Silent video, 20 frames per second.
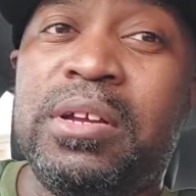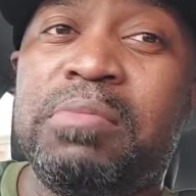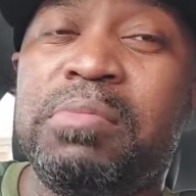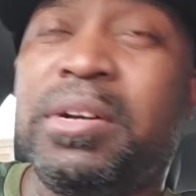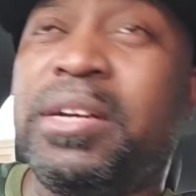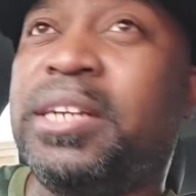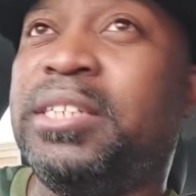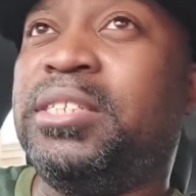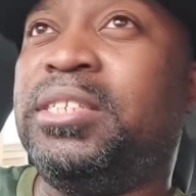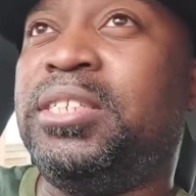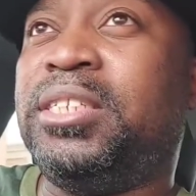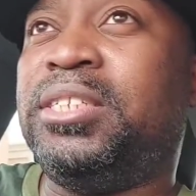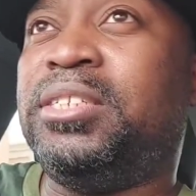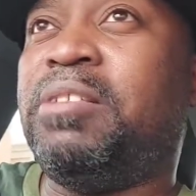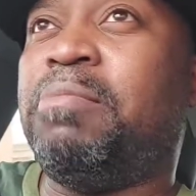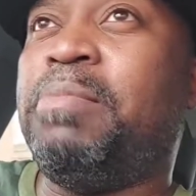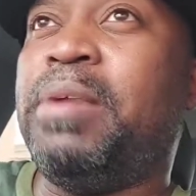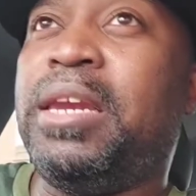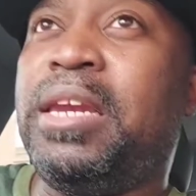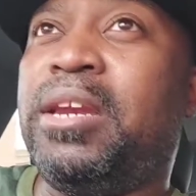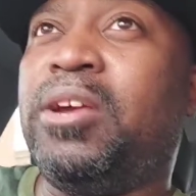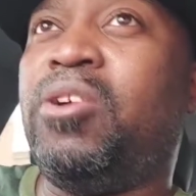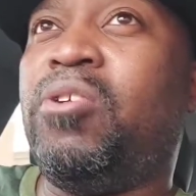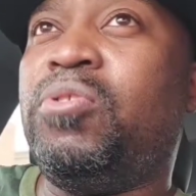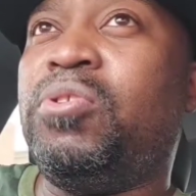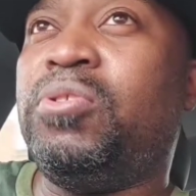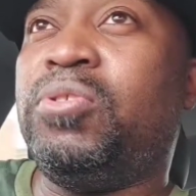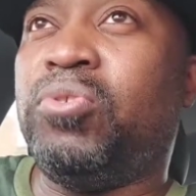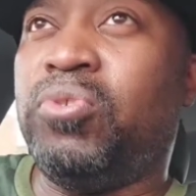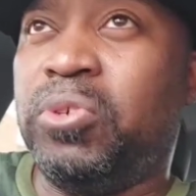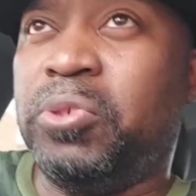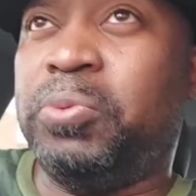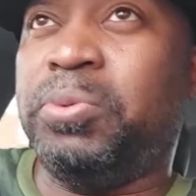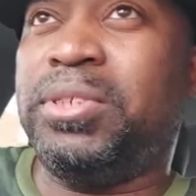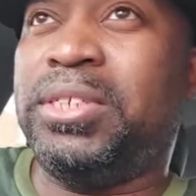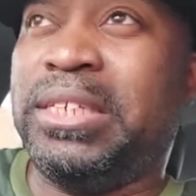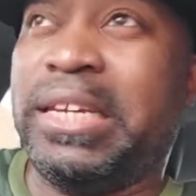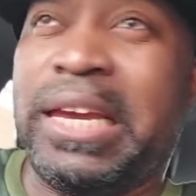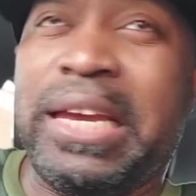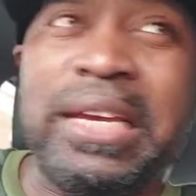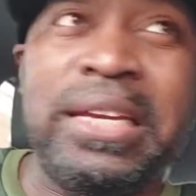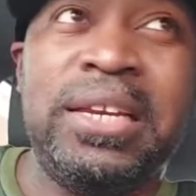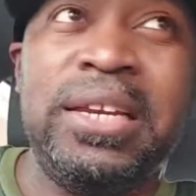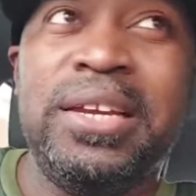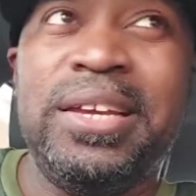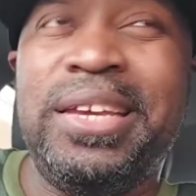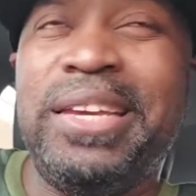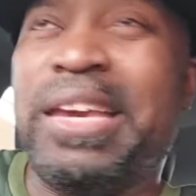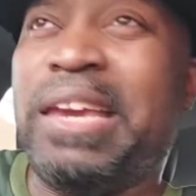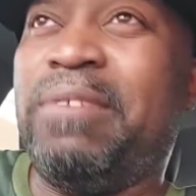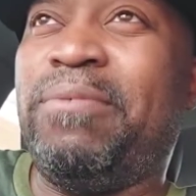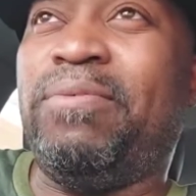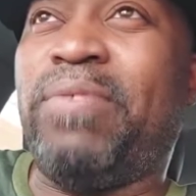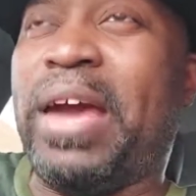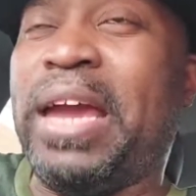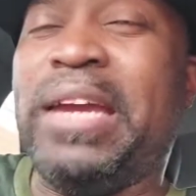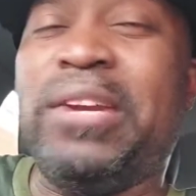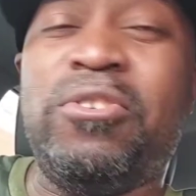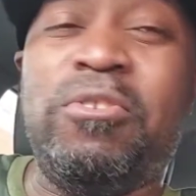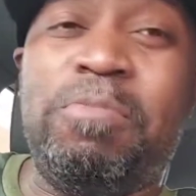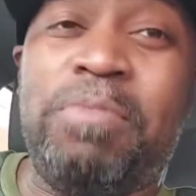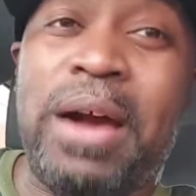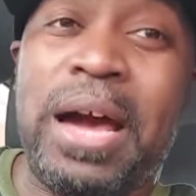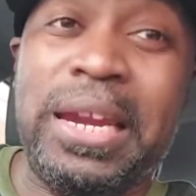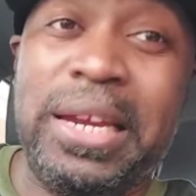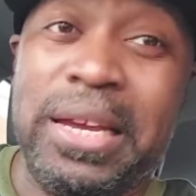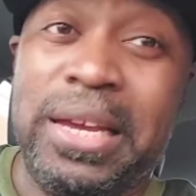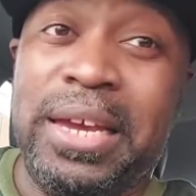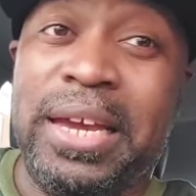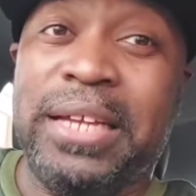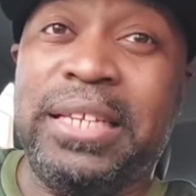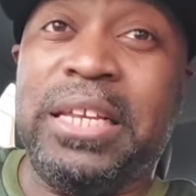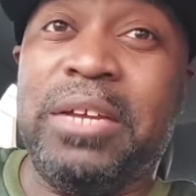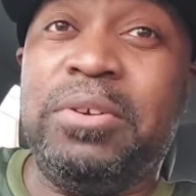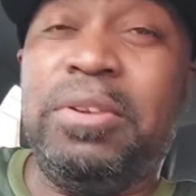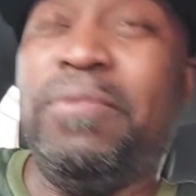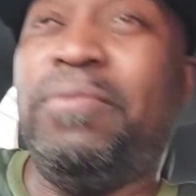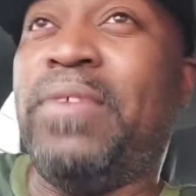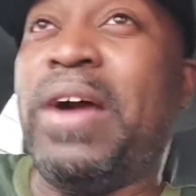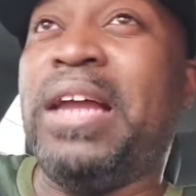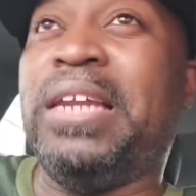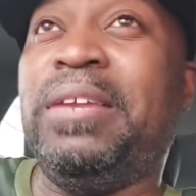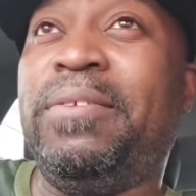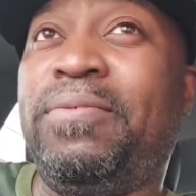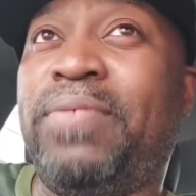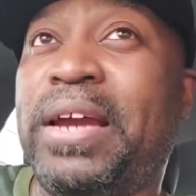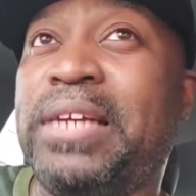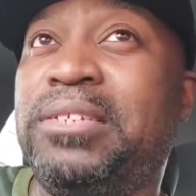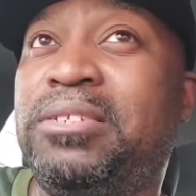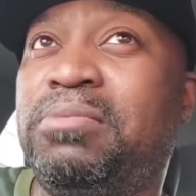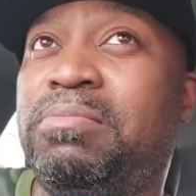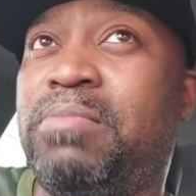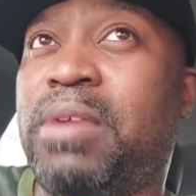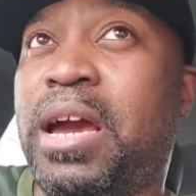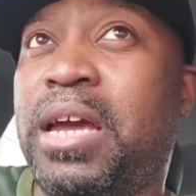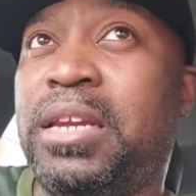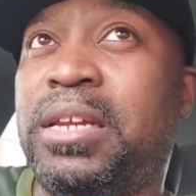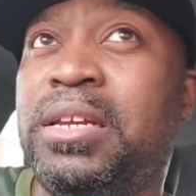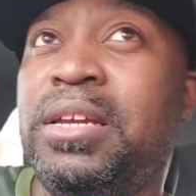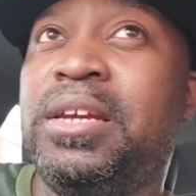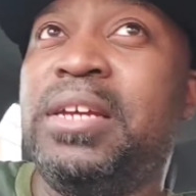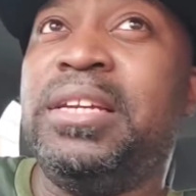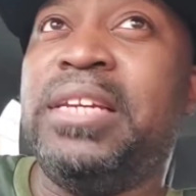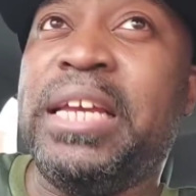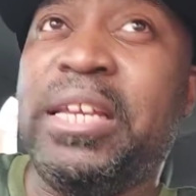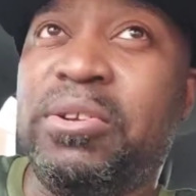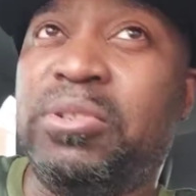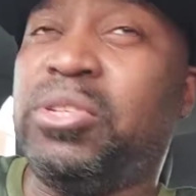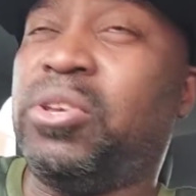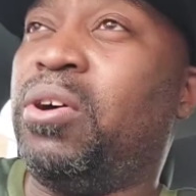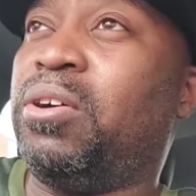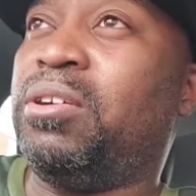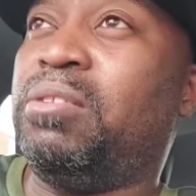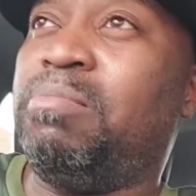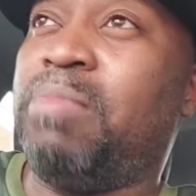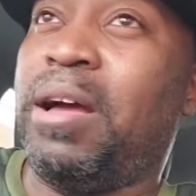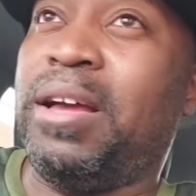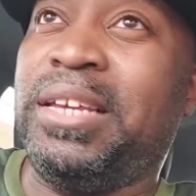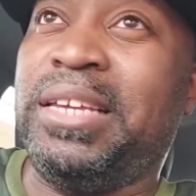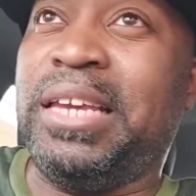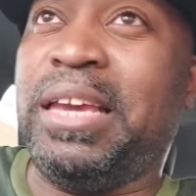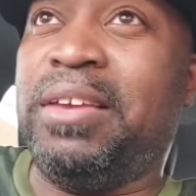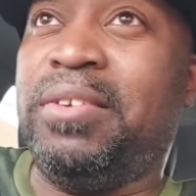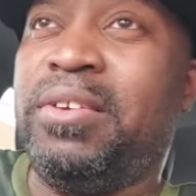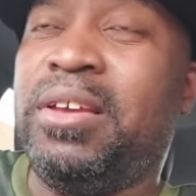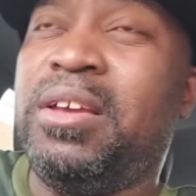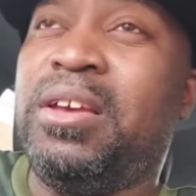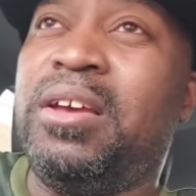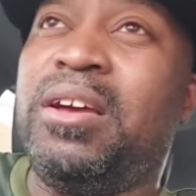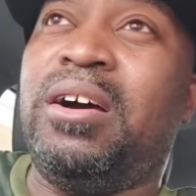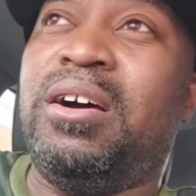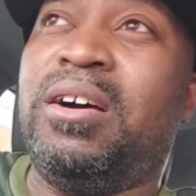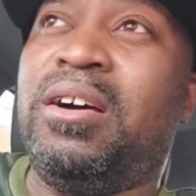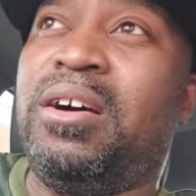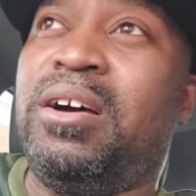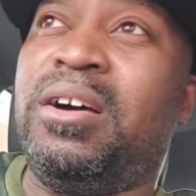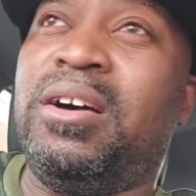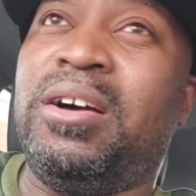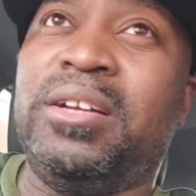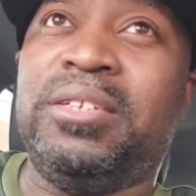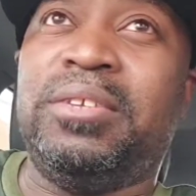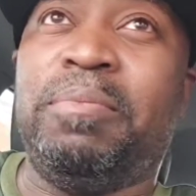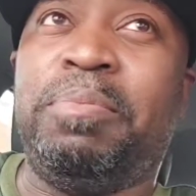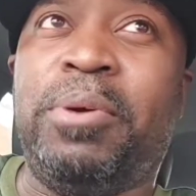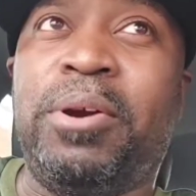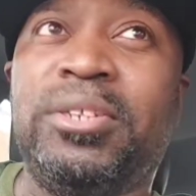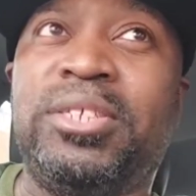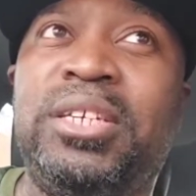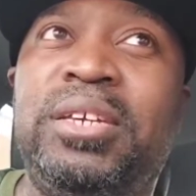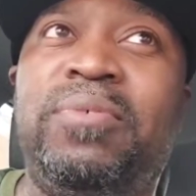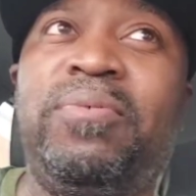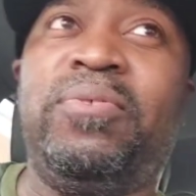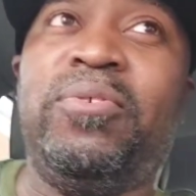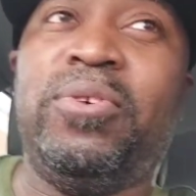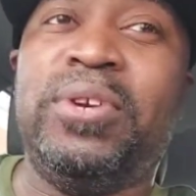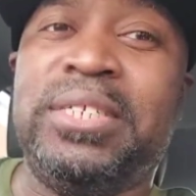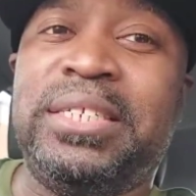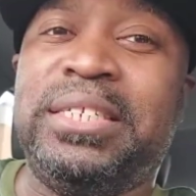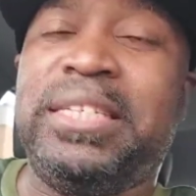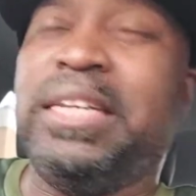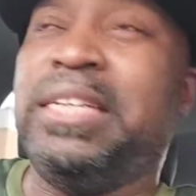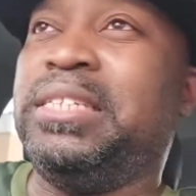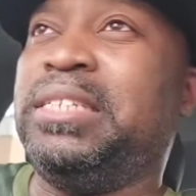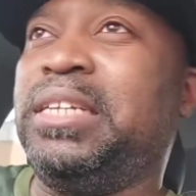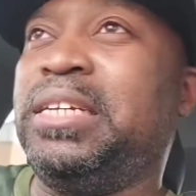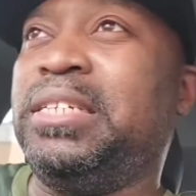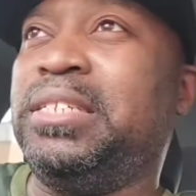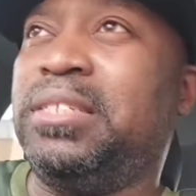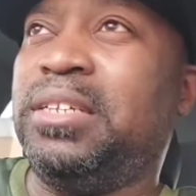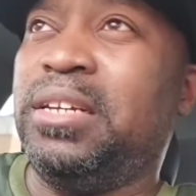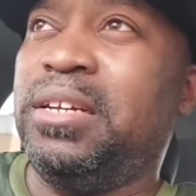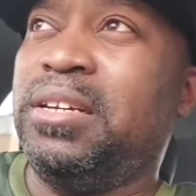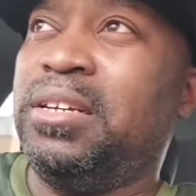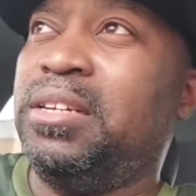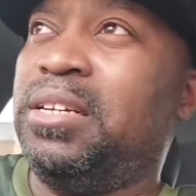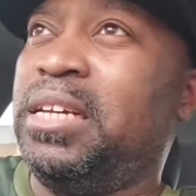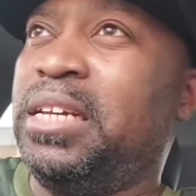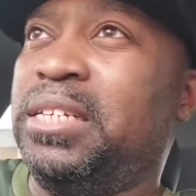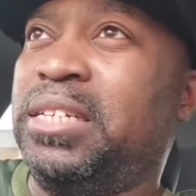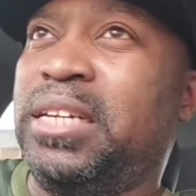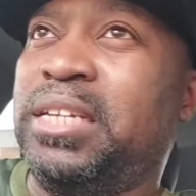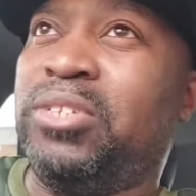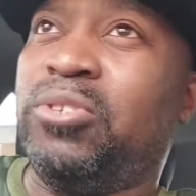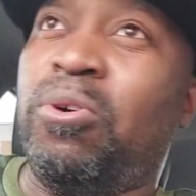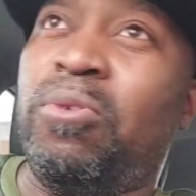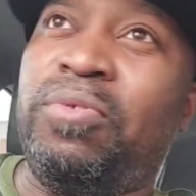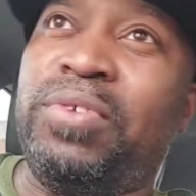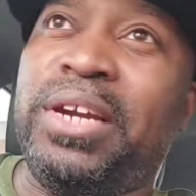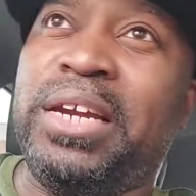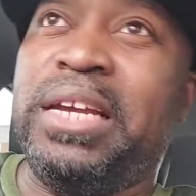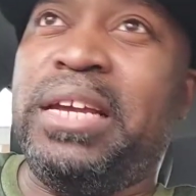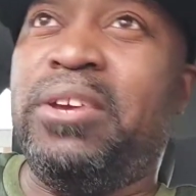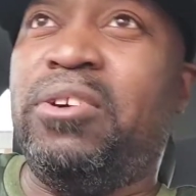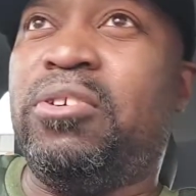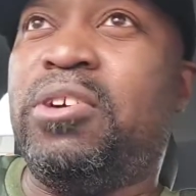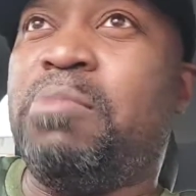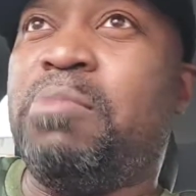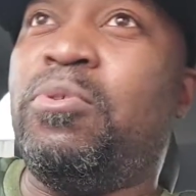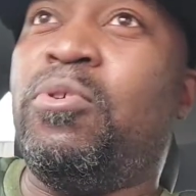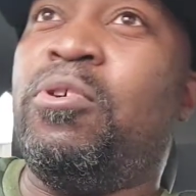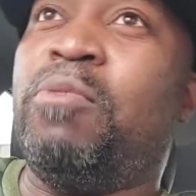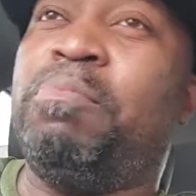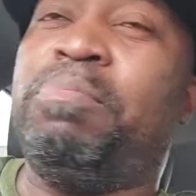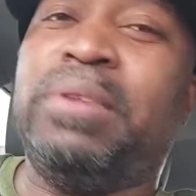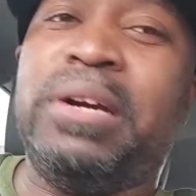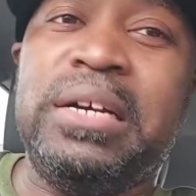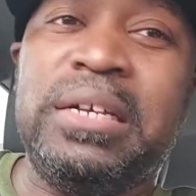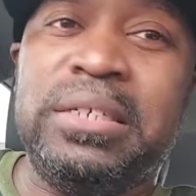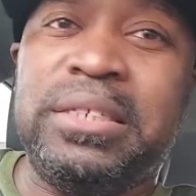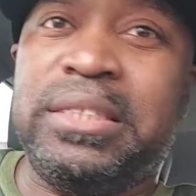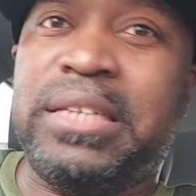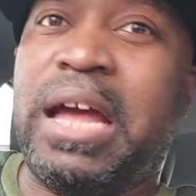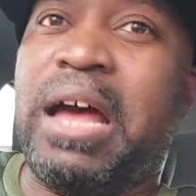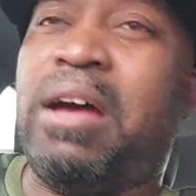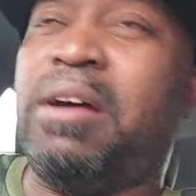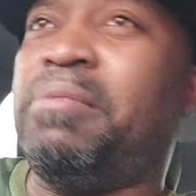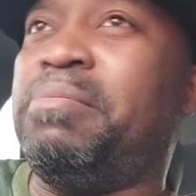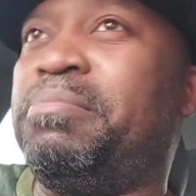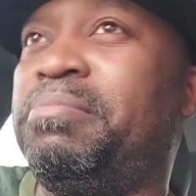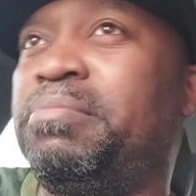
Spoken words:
Because just a minute ago, you dudes were saying he ain't fighting nobody, and then when you finally fight somebody, then you talking about he ain't the person he fought is over the hill. Come on, bro. Stop.